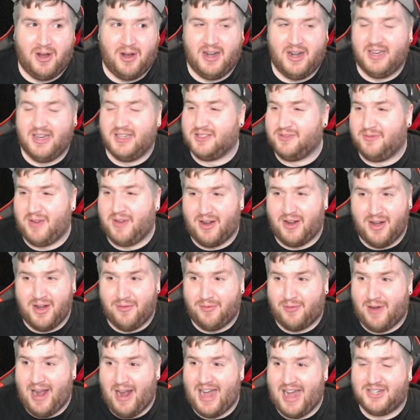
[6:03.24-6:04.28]
it is very
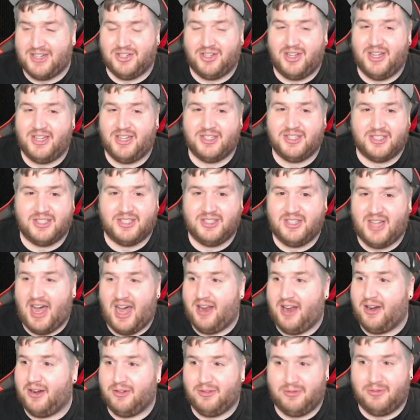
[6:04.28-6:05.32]
fragile and just
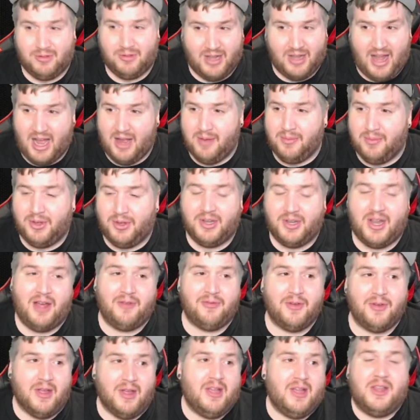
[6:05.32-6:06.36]
not reliable
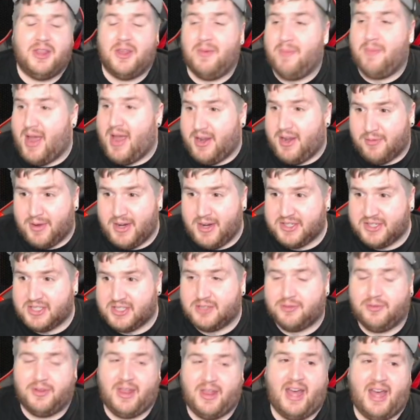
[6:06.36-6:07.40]
enough. The main reasons
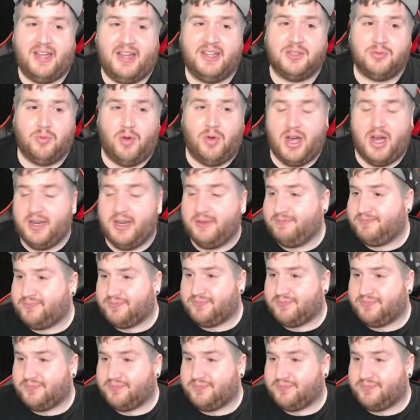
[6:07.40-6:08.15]
for that is, one,